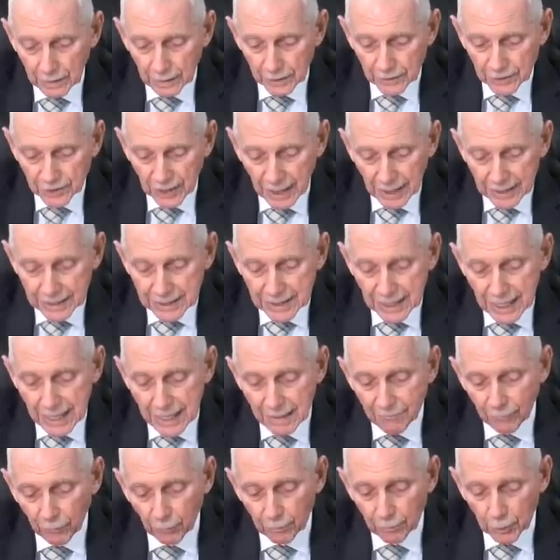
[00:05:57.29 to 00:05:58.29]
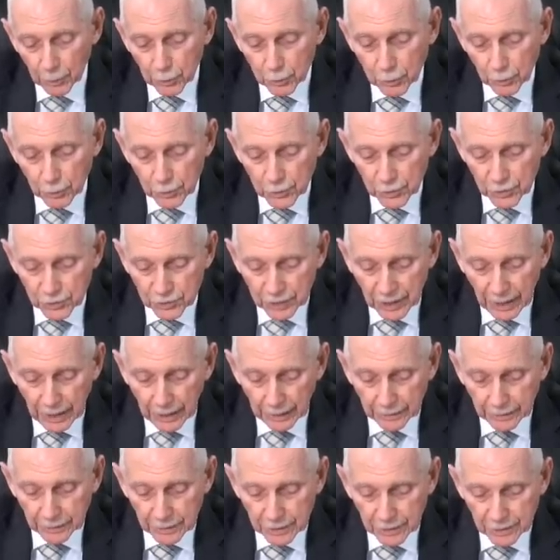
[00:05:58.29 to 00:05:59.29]
It's high time for mature
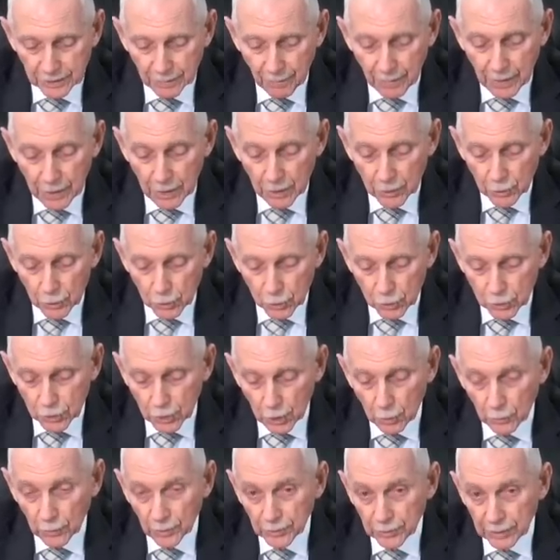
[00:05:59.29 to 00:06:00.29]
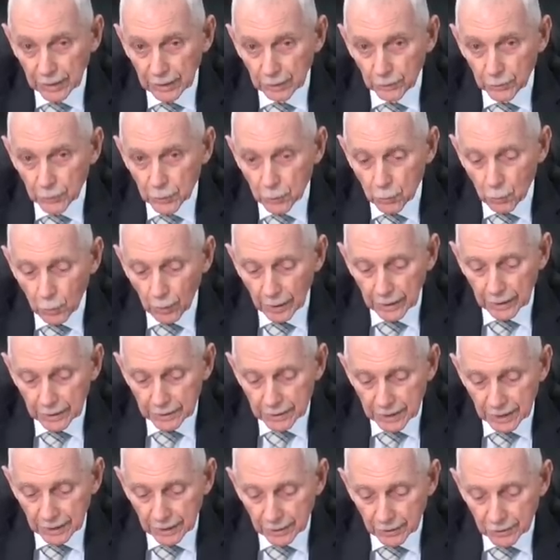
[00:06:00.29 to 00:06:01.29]
societies to show that they'll do what
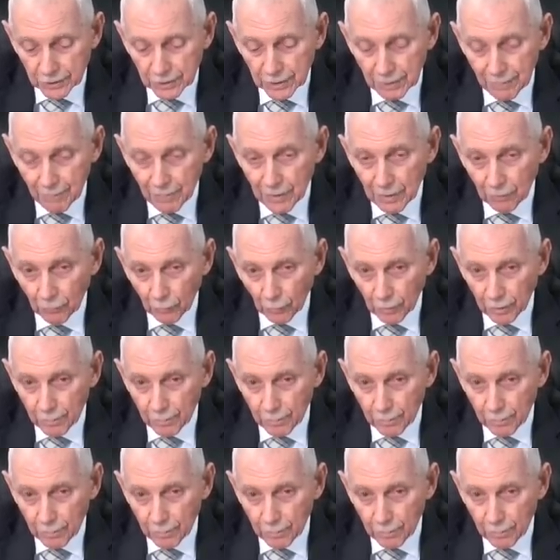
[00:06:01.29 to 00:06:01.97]
it takes for